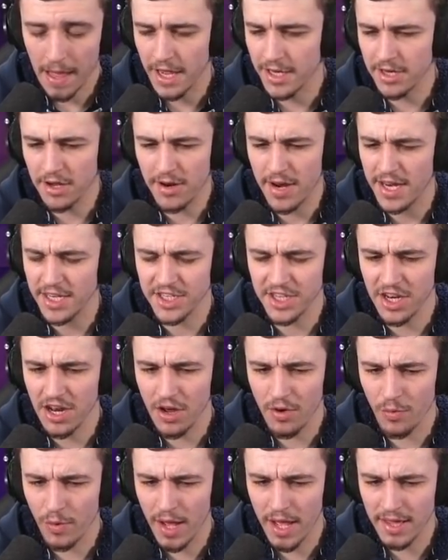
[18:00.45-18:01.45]
don't actually
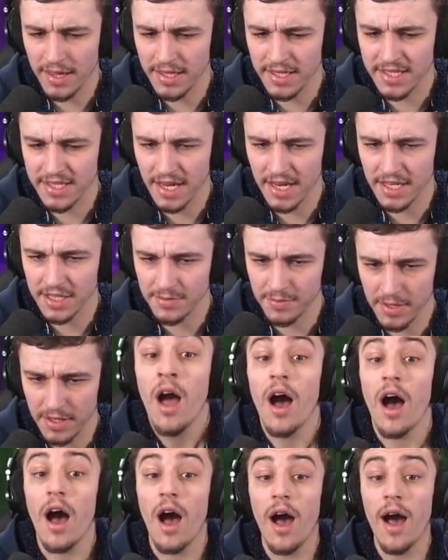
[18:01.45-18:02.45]
know where this takes
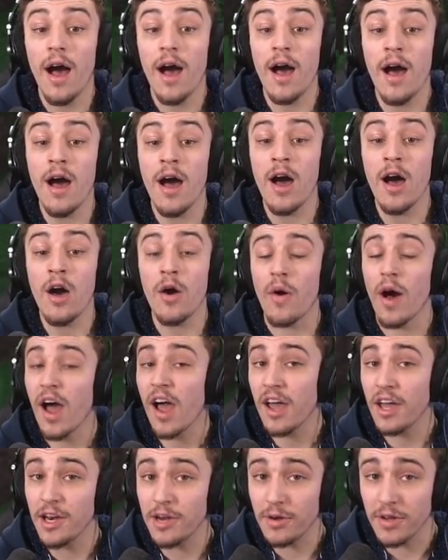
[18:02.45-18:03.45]
me. Oh,
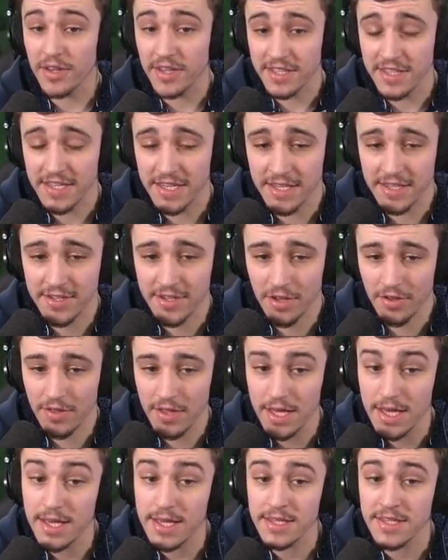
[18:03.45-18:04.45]
I know what this is. So
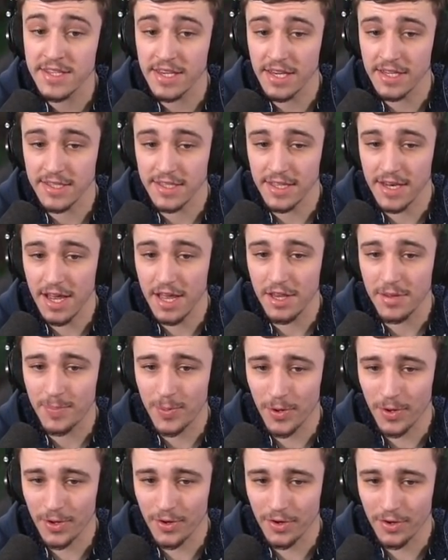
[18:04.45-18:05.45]
this is another
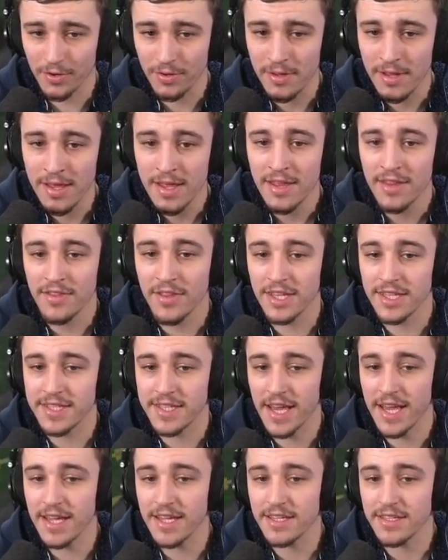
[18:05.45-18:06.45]
portal
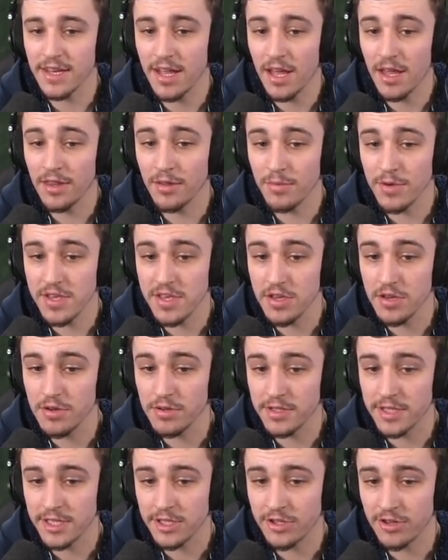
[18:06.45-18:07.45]
that we
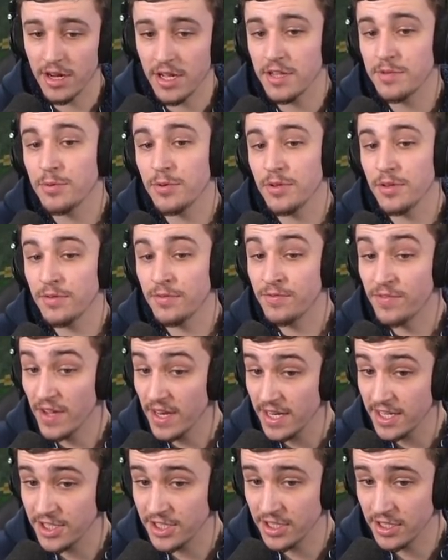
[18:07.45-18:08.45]
use to transport the
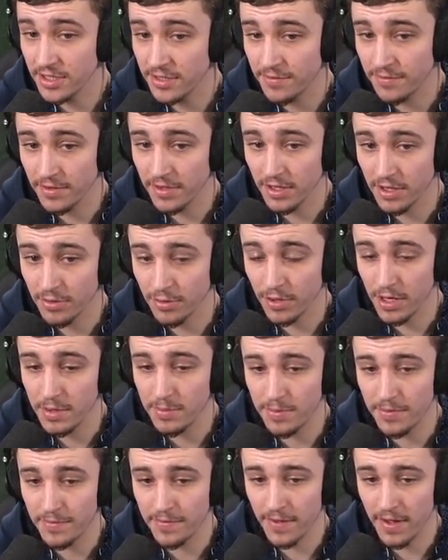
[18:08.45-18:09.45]
villagers from the
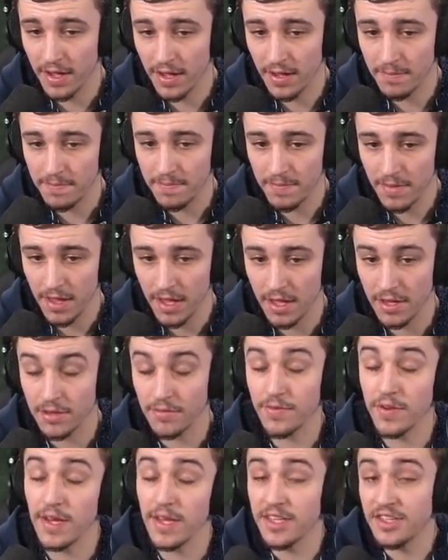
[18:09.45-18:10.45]
creeper farm, the
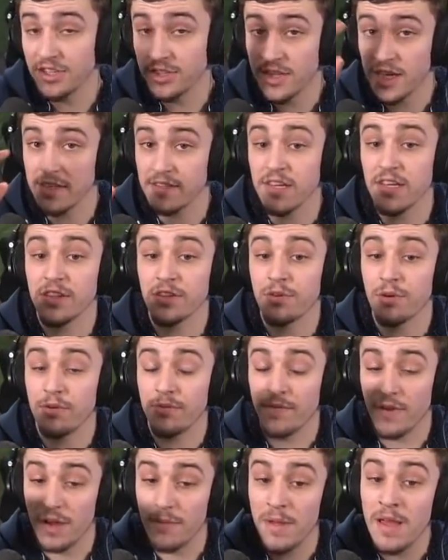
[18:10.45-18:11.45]
village just outside the creeper
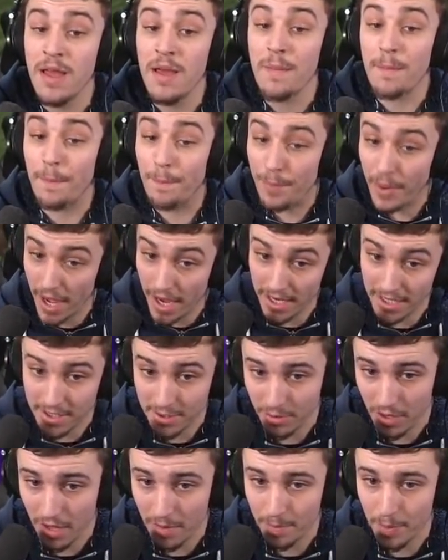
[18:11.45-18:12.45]
farm, back
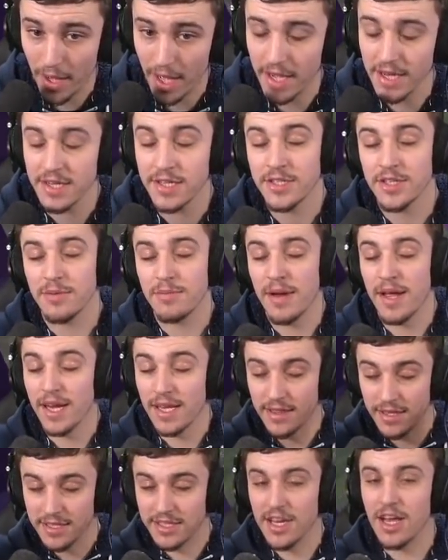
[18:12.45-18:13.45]
to our base to
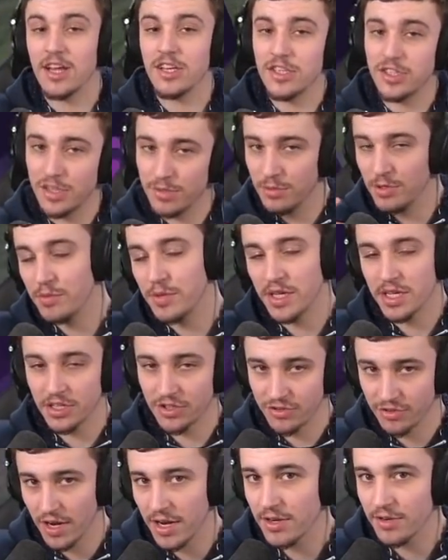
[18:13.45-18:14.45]
make the dungeon where we can
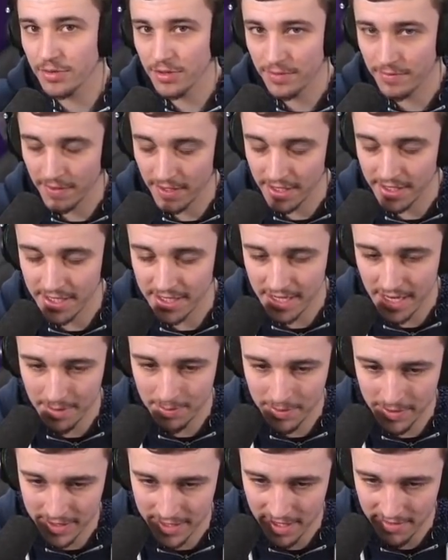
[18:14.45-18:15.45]
trade all the villagers
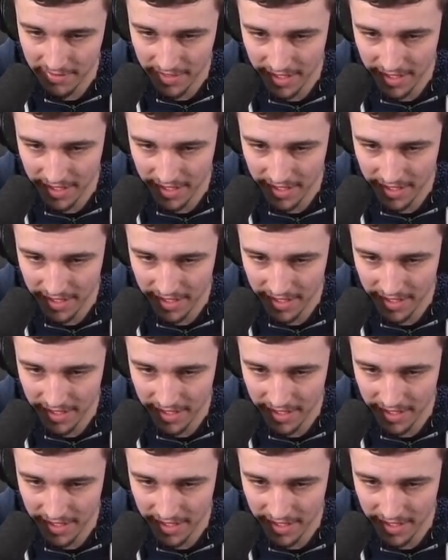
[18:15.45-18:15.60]
up and stuff like